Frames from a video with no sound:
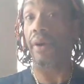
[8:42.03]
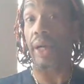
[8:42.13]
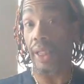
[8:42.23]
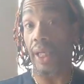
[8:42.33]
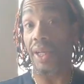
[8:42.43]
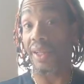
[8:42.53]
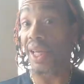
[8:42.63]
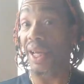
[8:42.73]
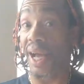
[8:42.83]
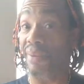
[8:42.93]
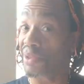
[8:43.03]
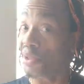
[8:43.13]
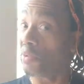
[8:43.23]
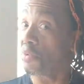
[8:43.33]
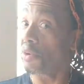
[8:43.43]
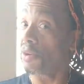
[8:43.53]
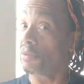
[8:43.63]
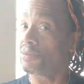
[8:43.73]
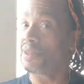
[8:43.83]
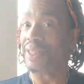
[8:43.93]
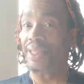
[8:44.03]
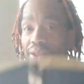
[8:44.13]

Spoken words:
the end of the day, I'm still Virgo. So